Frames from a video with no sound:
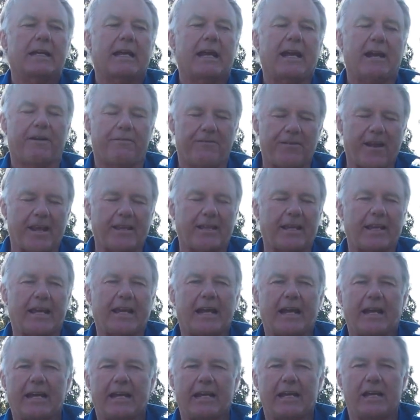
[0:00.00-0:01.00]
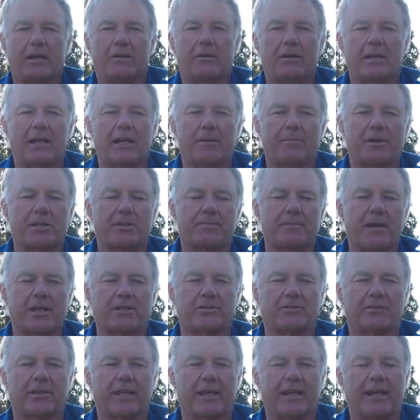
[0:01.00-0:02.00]
how fat they are, how much
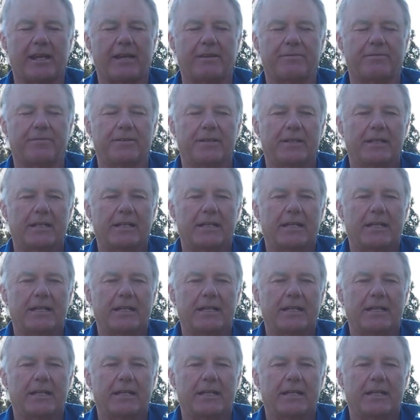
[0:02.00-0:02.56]
muscle they have,